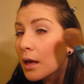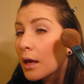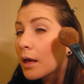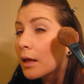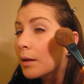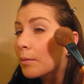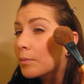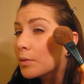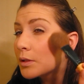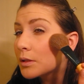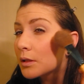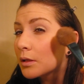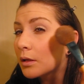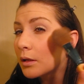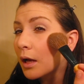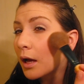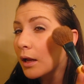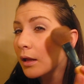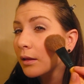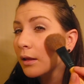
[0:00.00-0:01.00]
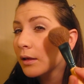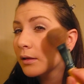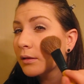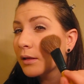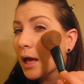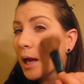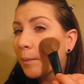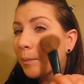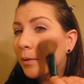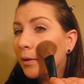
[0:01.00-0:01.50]
And I'm just gonna kind of like
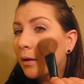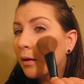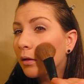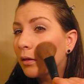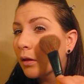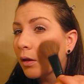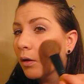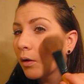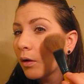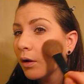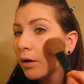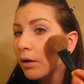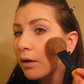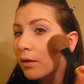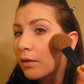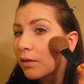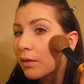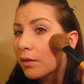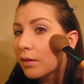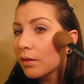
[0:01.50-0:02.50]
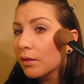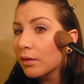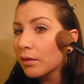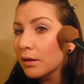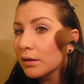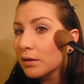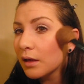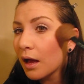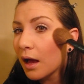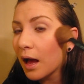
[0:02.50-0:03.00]
tap it along
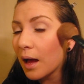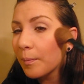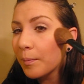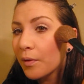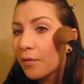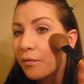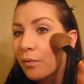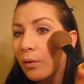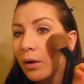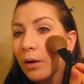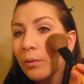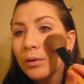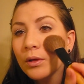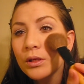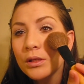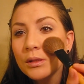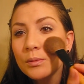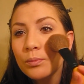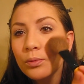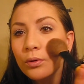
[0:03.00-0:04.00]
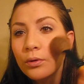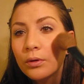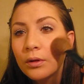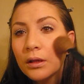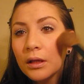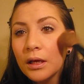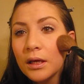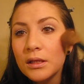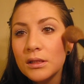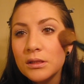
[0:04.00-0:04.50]
the top of where we just
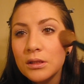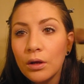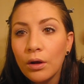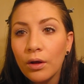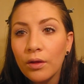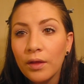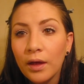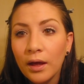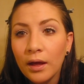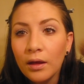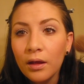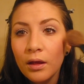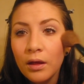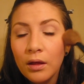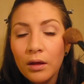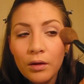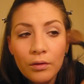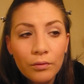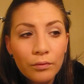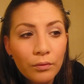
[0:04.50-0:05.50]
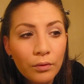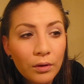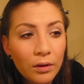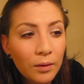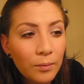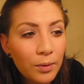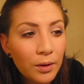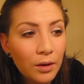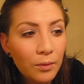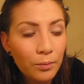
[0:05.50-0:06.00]
placed all that
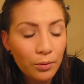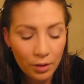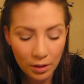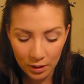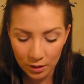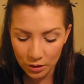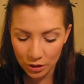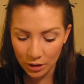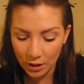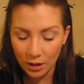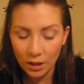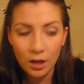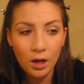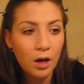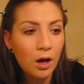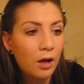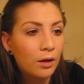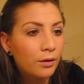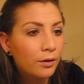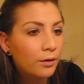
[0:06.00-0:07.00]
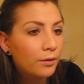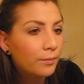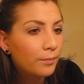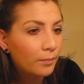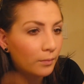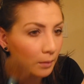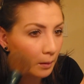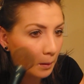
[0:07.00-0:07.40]
really pretty cheek color.